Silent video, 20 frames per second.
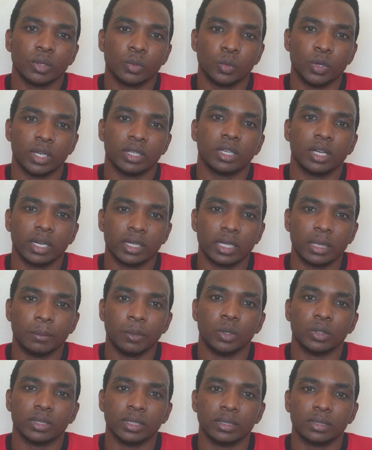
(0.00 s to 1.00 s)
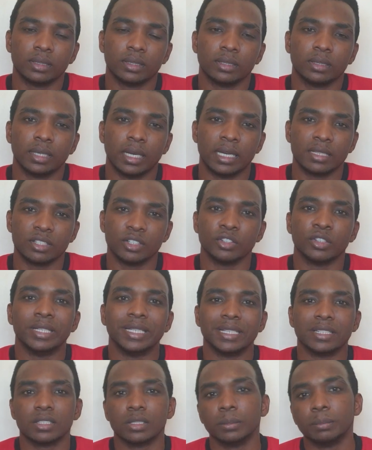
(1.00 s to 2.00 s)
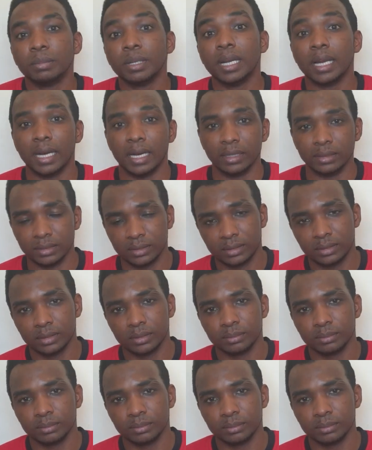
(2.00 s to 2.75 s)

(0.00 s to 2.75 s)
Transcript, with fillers: we are talking about it as it relates to plants.